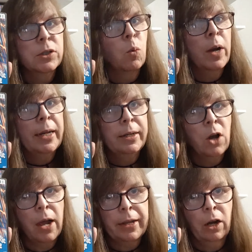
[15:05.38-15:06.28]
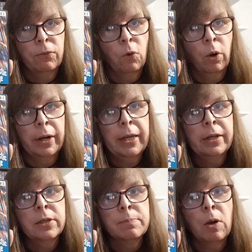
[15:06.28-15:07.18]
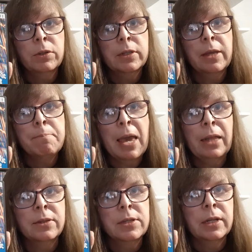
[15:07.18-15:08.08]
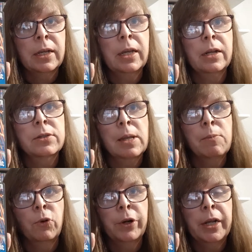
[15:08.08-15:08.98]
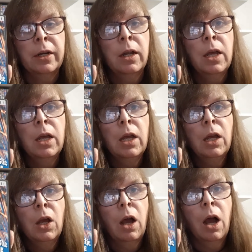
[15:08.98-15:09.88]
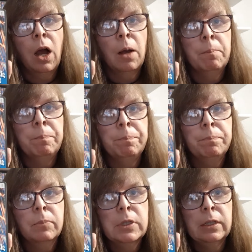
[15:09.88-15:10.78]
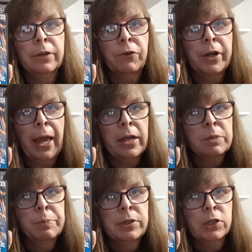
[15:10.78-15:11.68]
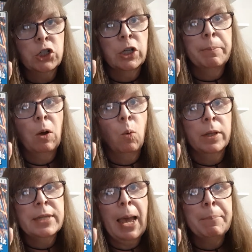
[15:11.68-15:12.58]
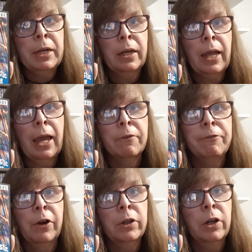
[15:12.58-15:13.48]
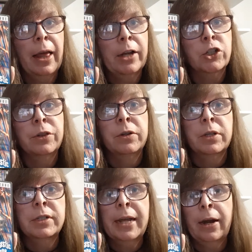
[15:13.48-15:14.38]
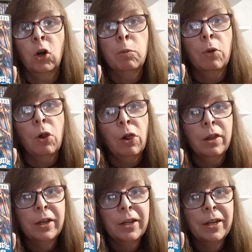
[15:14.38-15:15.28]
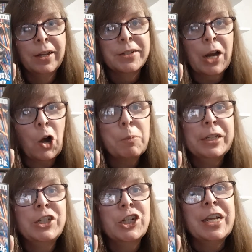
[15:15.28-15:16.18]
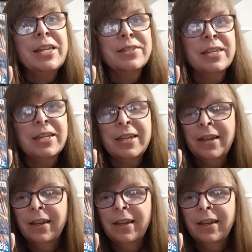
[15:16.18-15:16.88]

one I did not care for. It is mostly men sitting in a submarine, delivering exposition about what's happening and very little action. There's a terribly cheesy